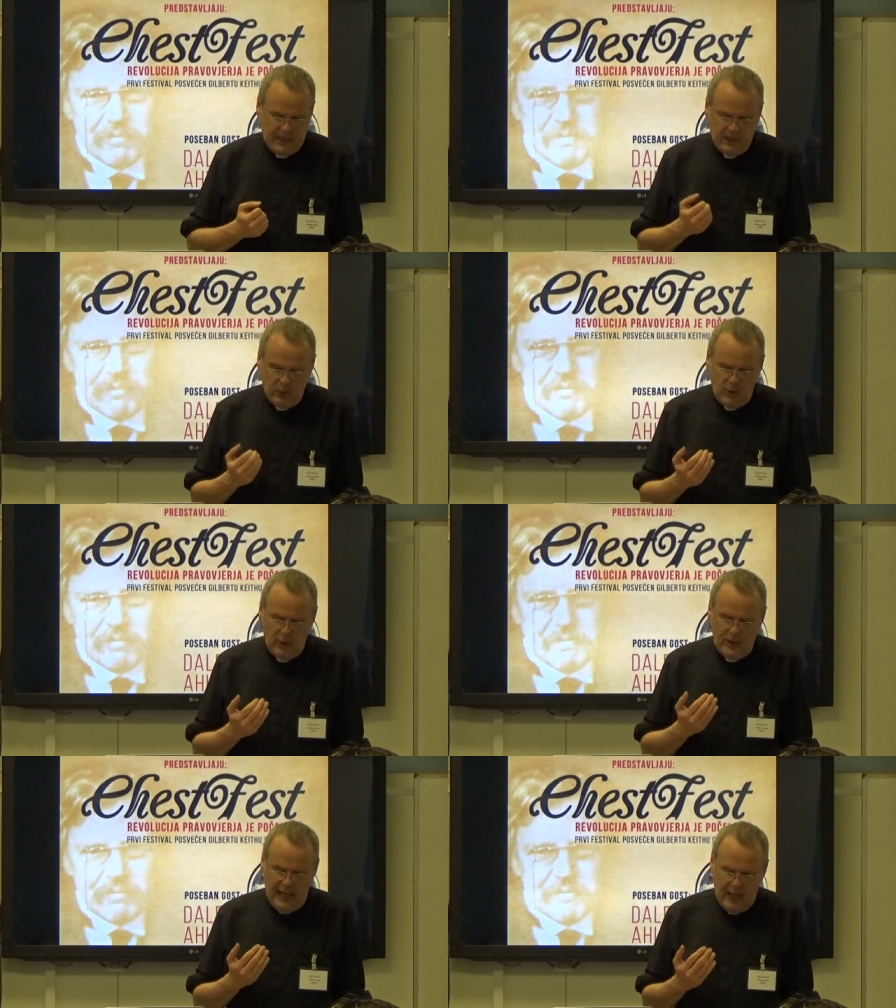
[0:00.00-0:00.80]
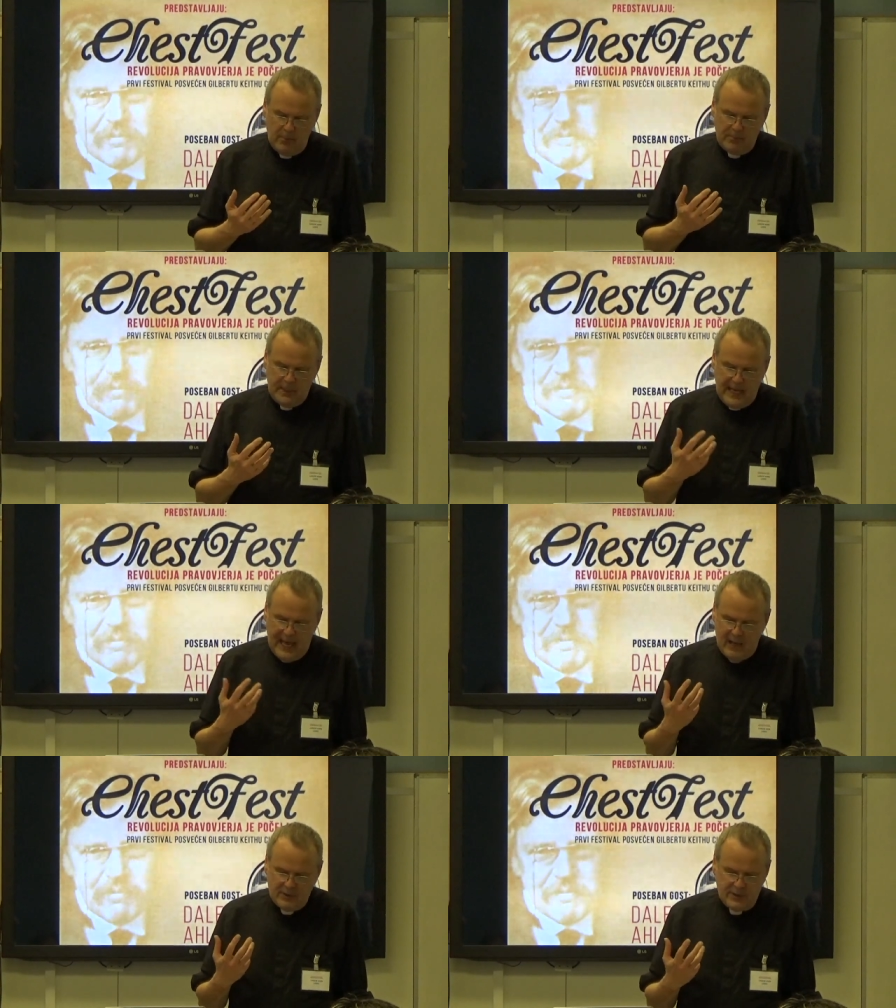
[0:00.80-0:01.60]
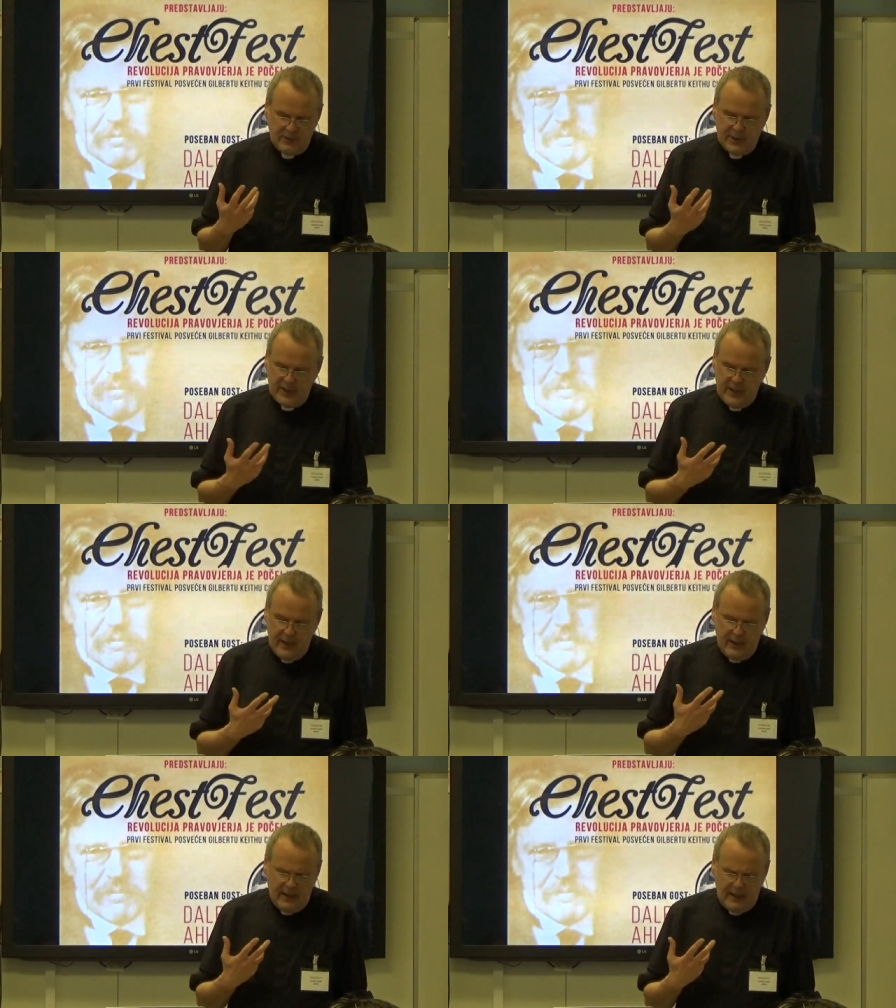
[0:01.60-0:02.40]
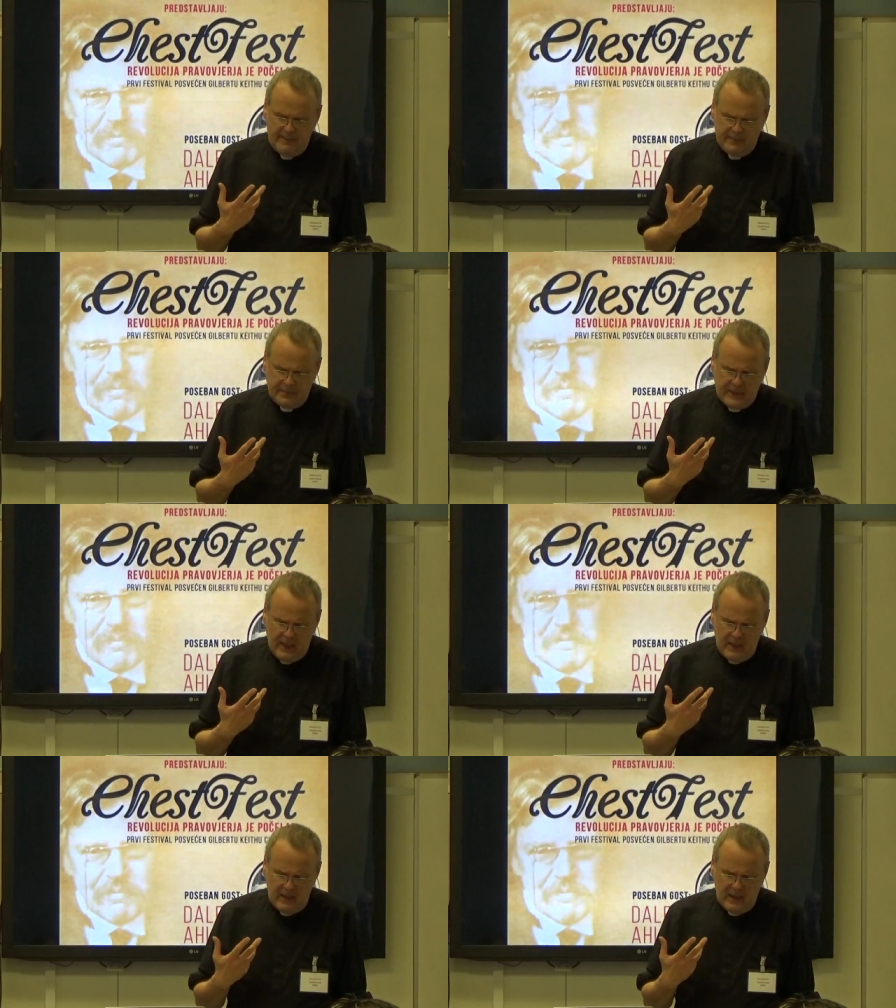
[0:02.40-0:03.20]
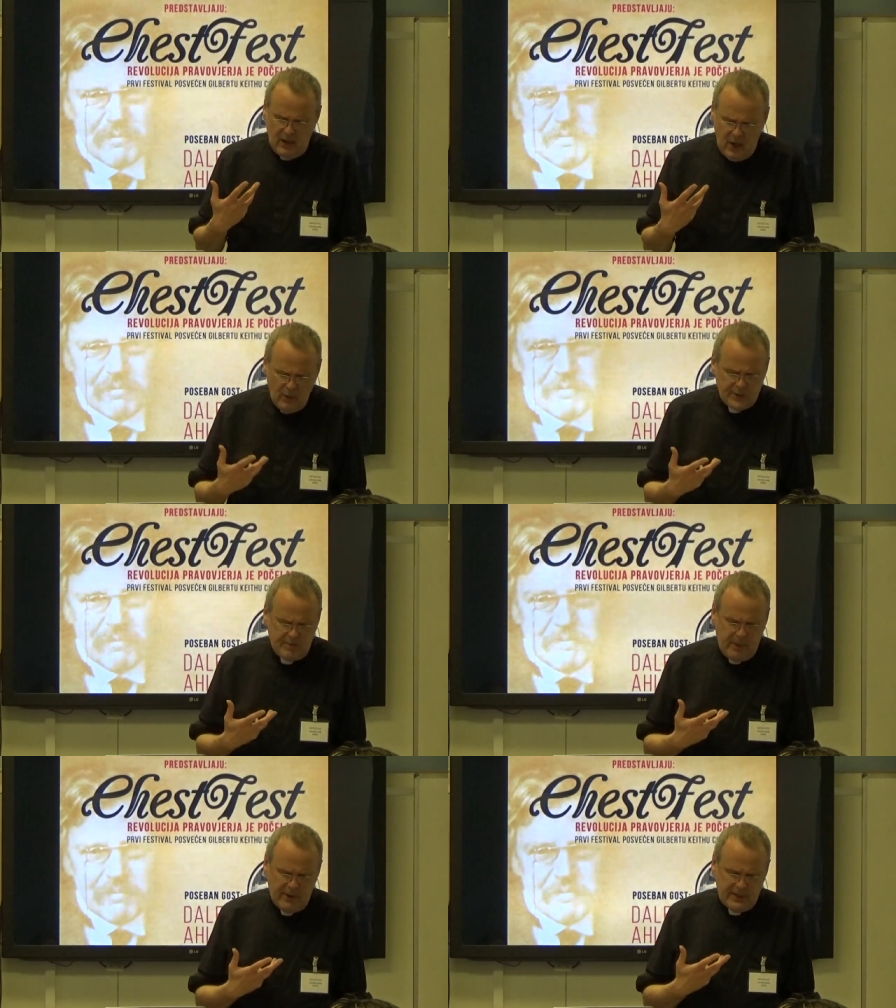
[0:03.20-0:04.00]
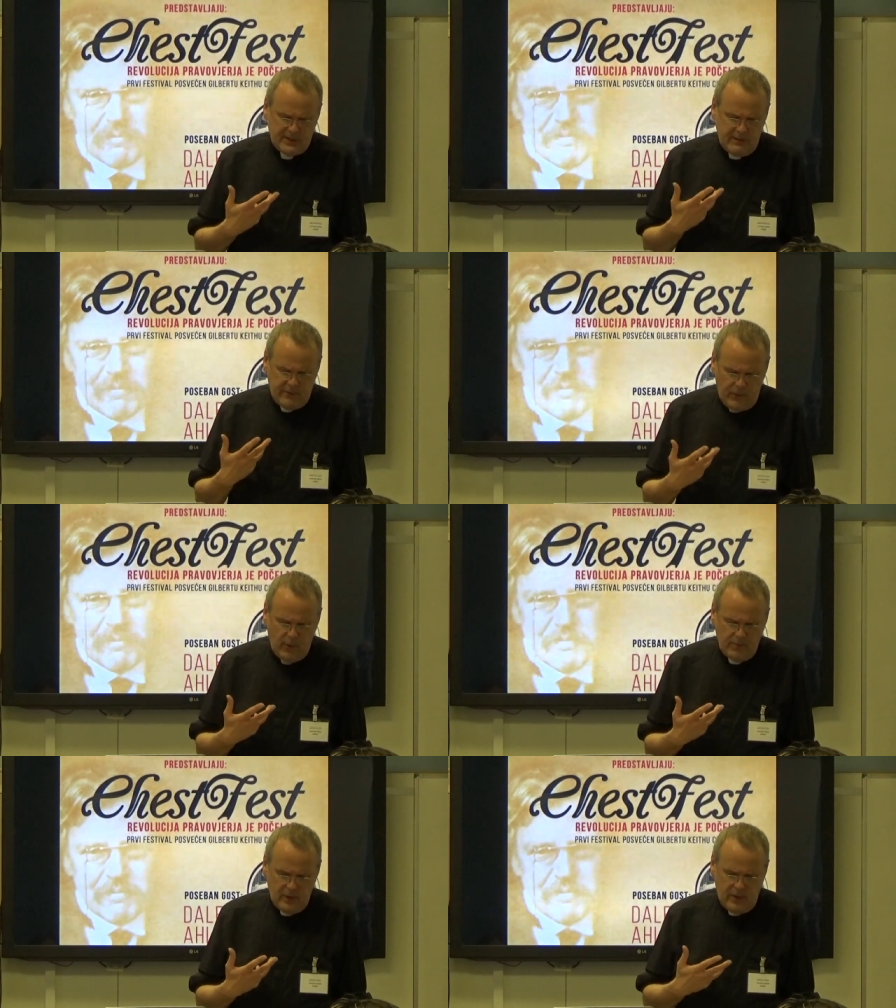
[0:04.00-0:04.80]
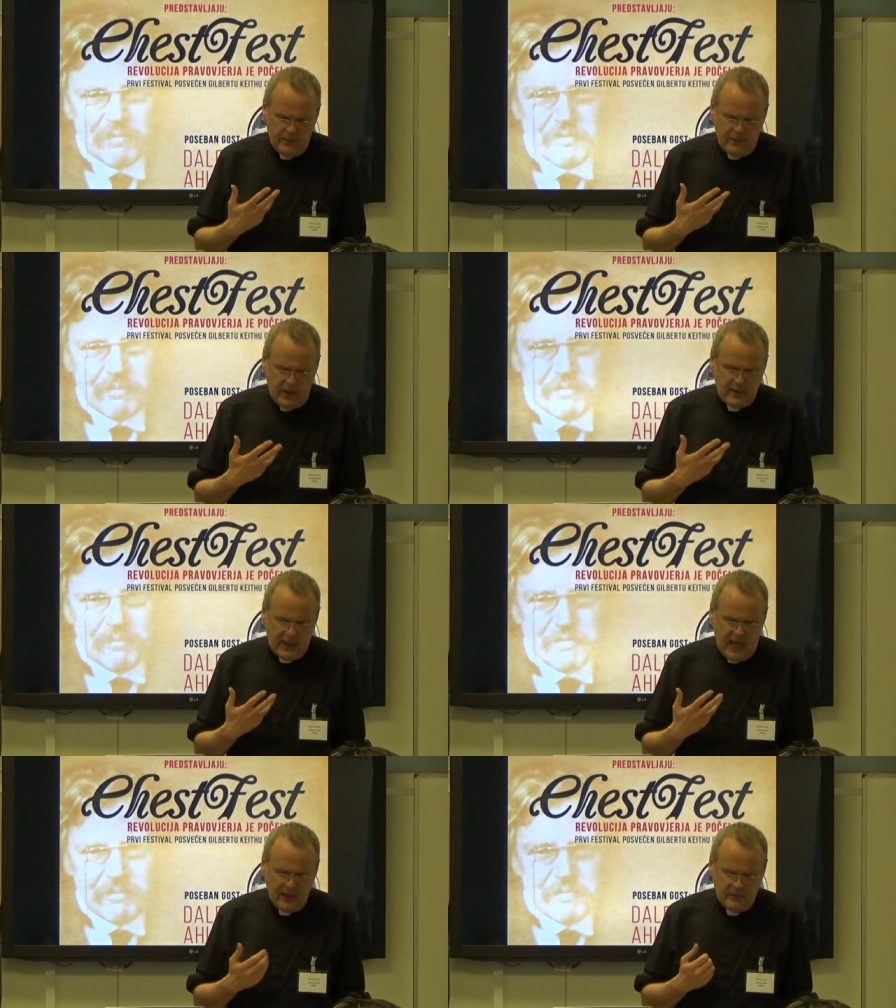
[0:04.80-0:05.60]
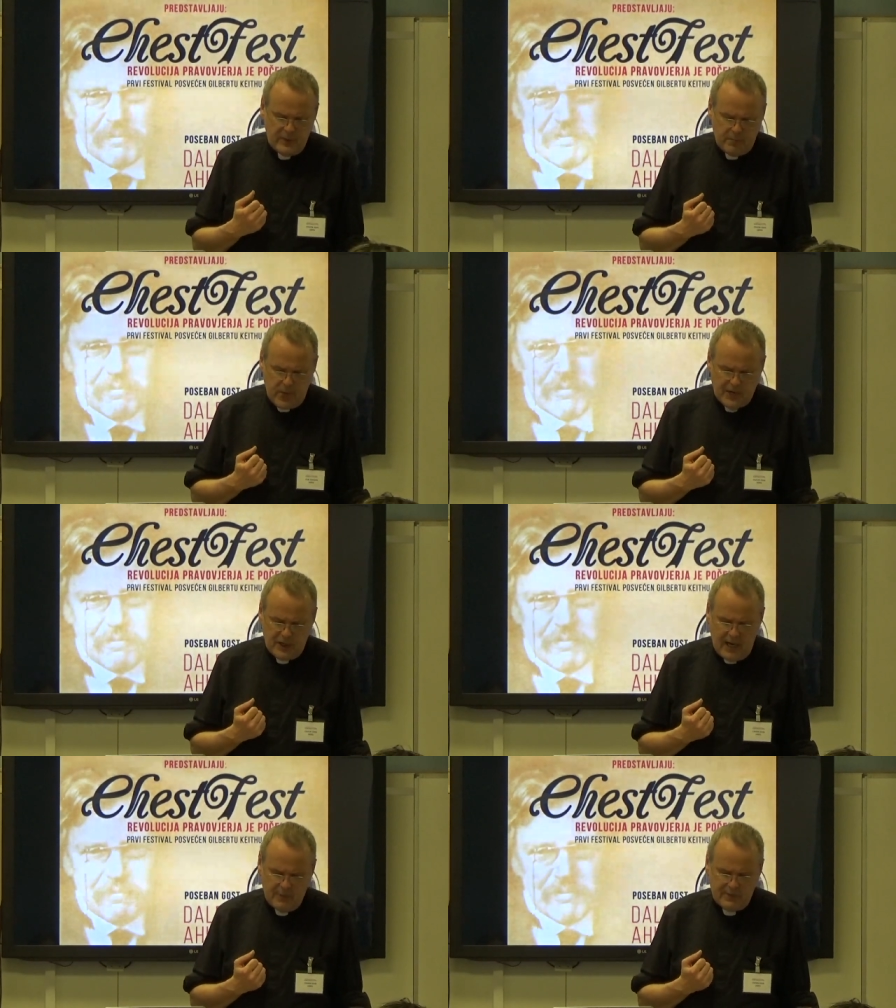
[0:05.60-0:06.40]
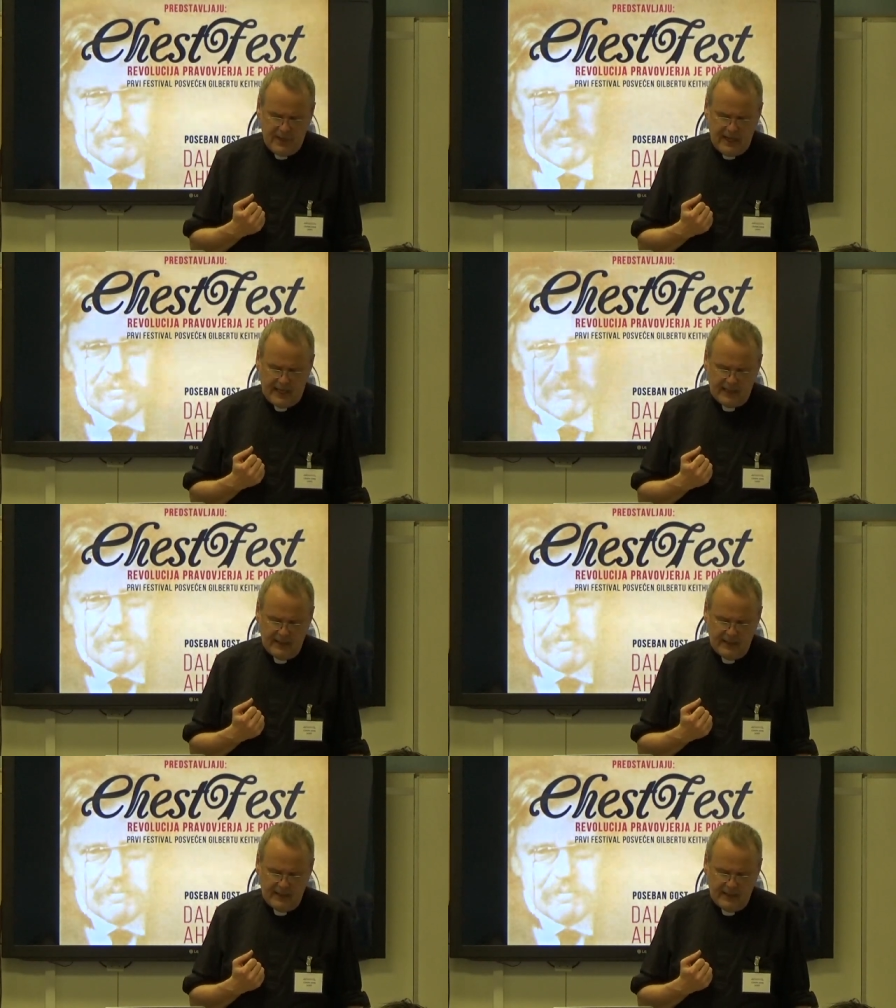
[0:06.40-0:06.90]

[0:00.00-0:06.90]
It all helped me out of the um, low spirits and form of a kind of depression I was feeling.